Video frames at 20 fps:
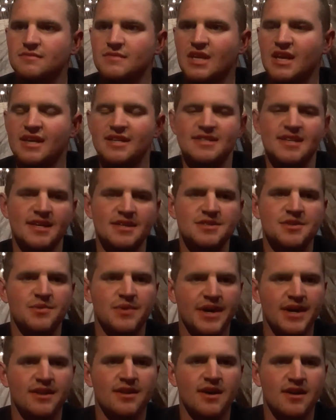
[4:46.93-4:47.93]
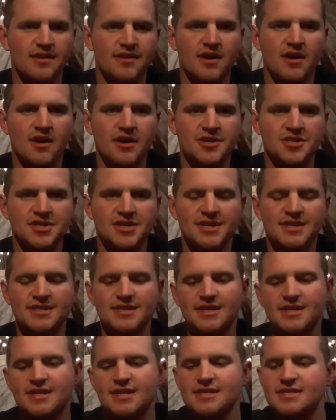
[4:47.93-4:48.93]
It takes away a lot of the harshness.
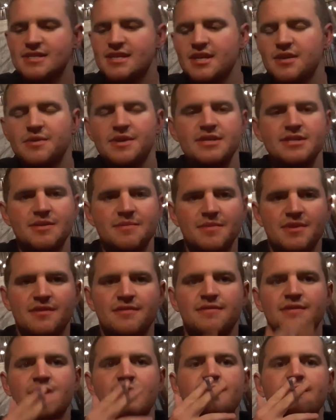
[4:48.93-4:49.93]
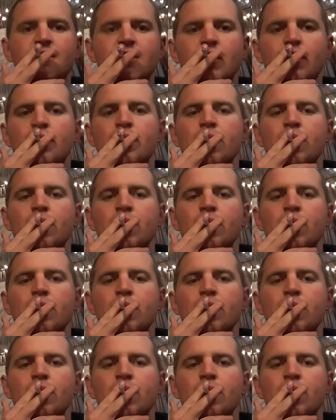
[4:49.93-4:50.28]
It does take away some of the flavor.